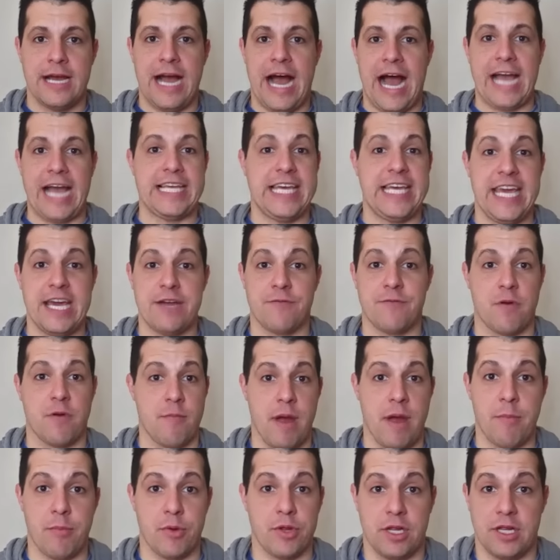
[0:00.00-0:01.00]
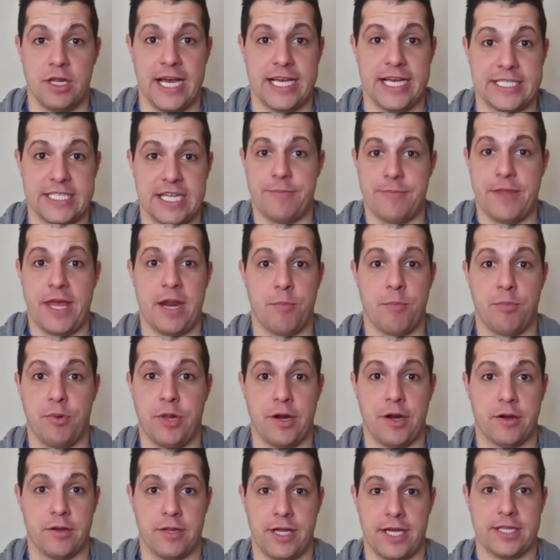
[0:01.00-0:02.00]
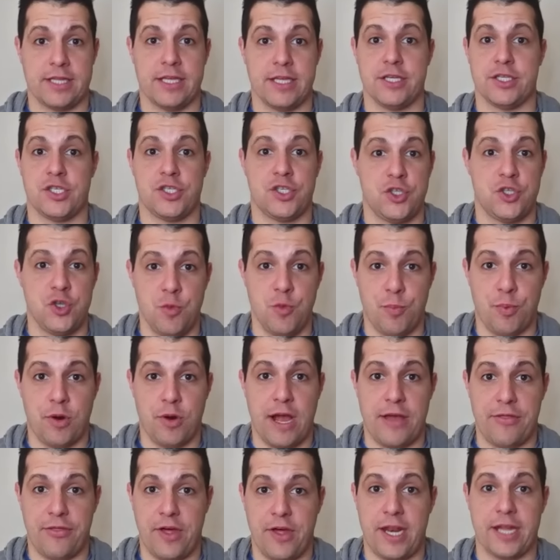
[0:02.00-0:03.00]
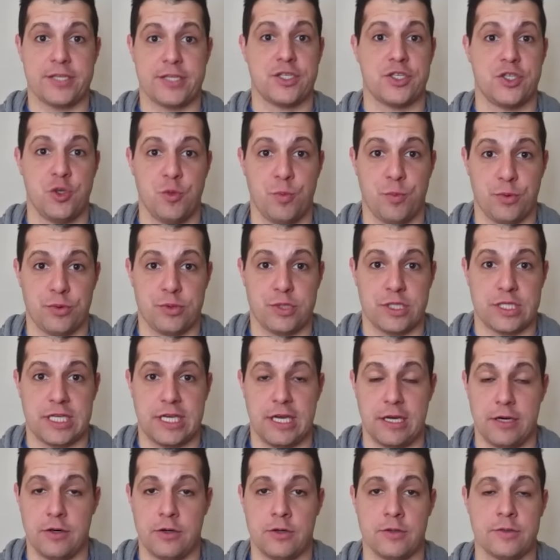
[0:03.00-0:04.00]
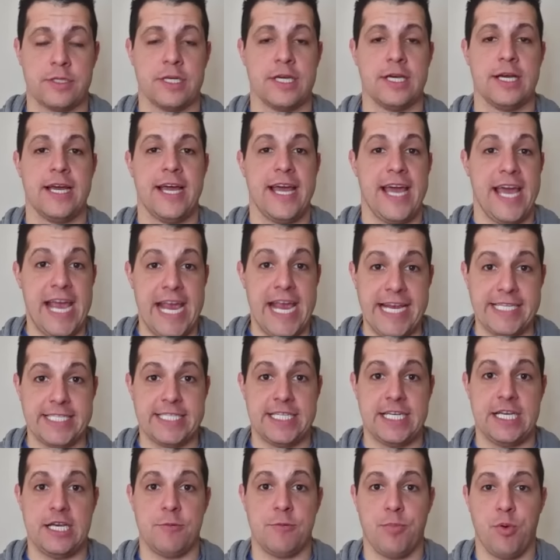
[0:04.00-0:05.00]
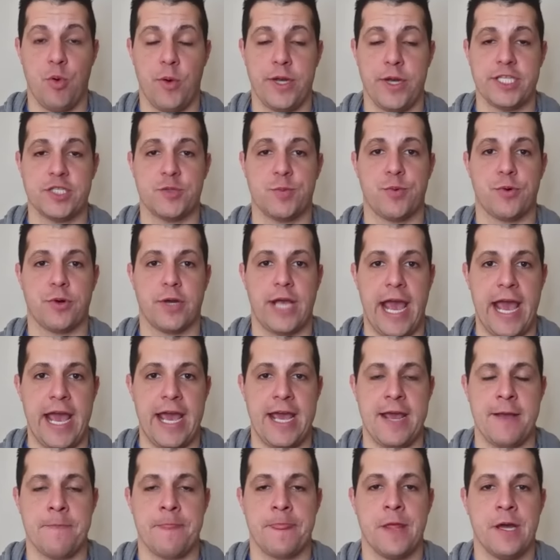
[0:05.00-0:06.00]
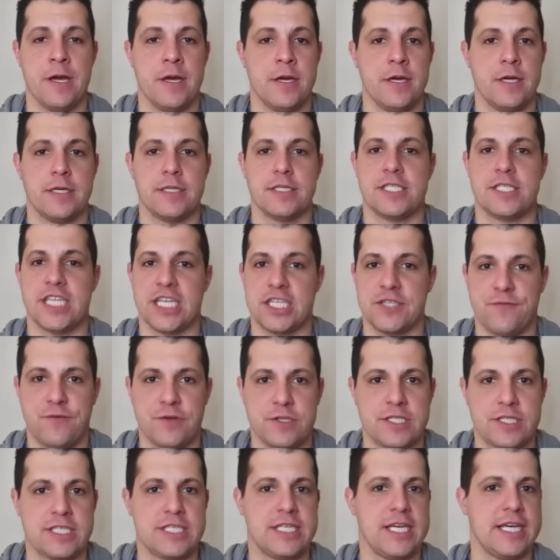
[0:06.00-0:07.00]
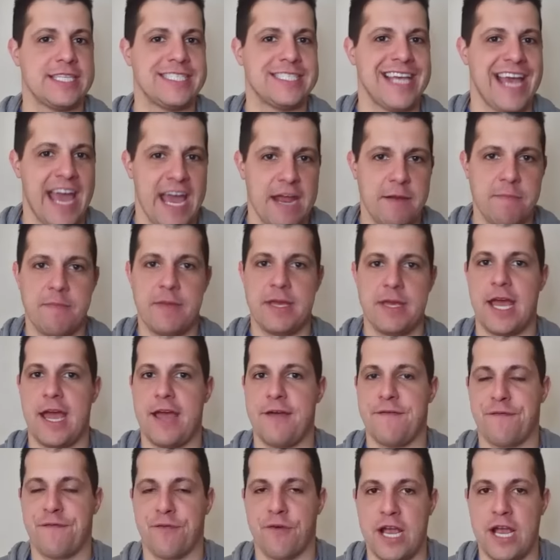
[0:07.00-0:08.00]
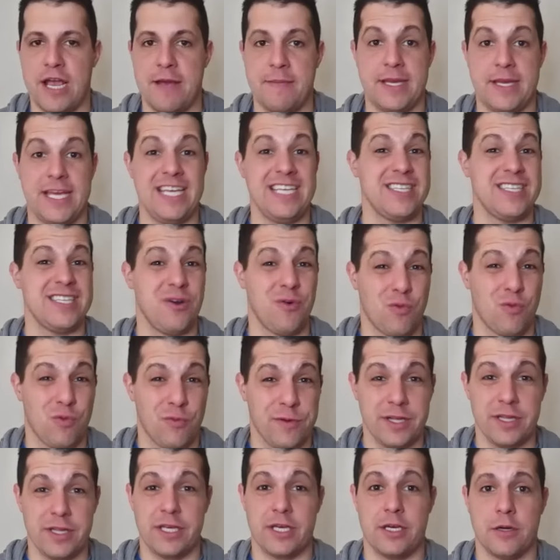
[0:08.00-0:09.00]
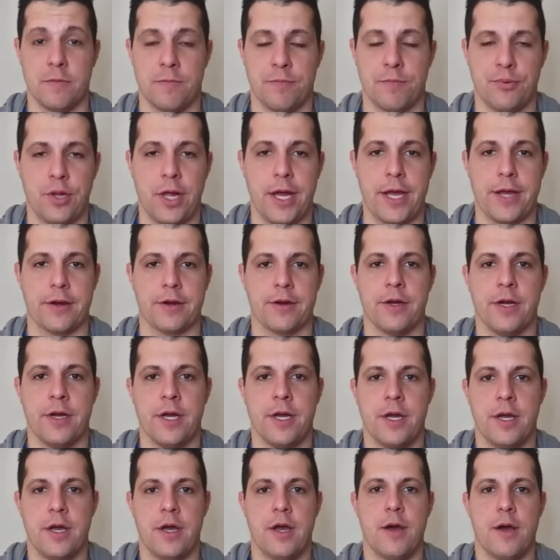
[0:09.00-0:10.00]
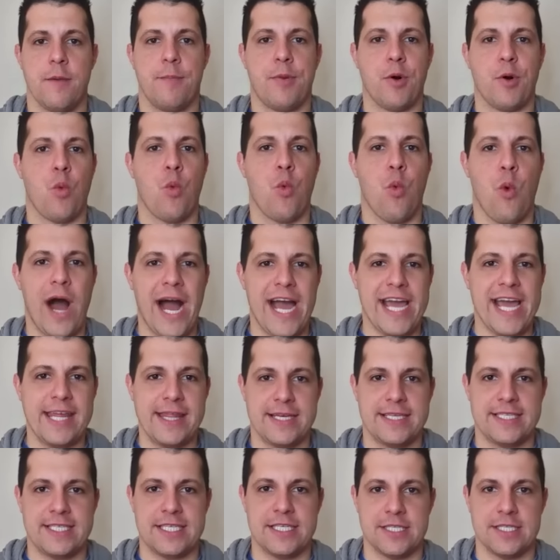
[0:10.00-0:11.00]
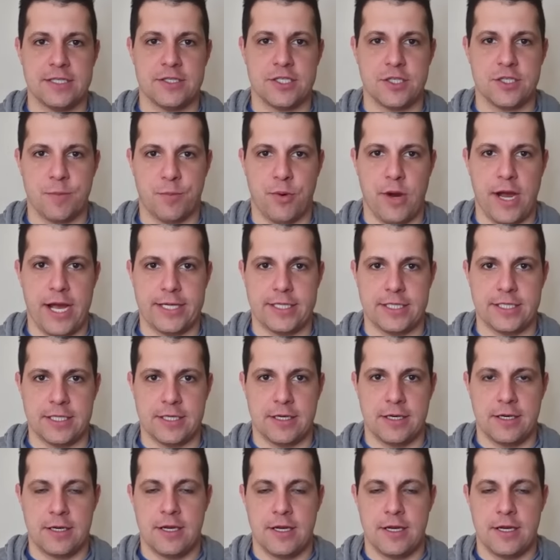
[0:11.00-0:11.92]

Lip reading: I can't remember the last time they had a player like this. Super athletic, super skilled, 18 points per game, 6'6", NBA frame. He's a really good player. But why this isn't surprising